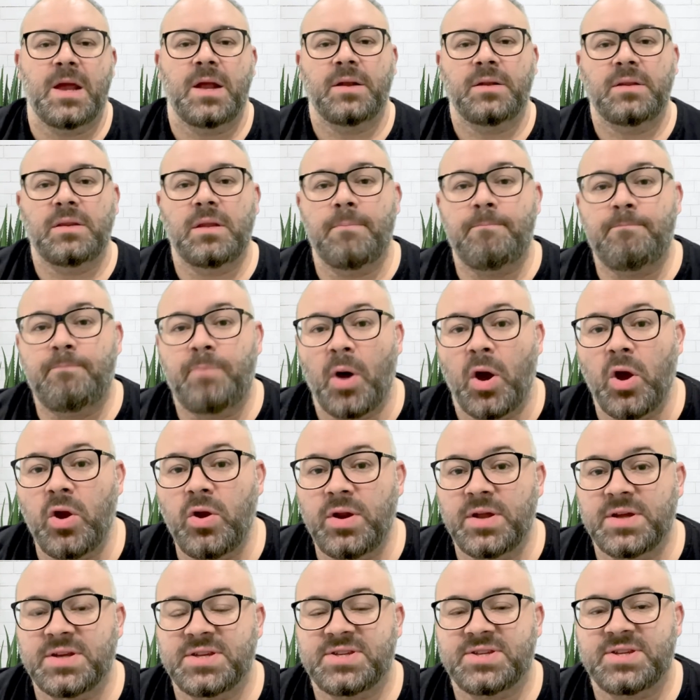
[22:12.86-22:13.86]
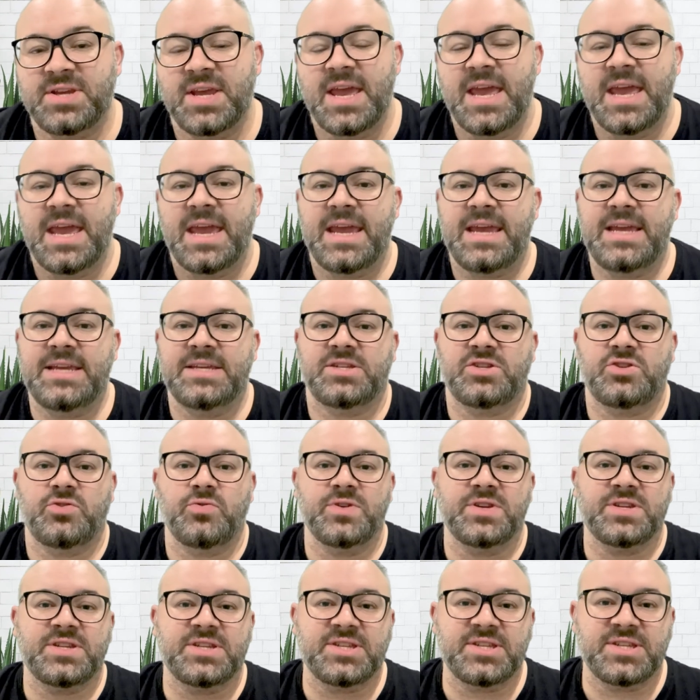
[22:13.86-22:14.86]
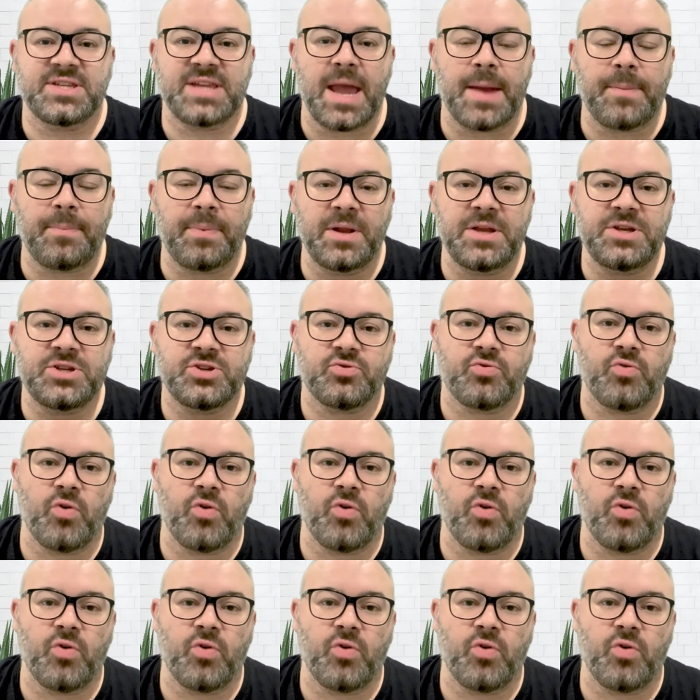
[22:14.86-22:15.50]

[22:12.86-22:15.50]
The bonus is to establish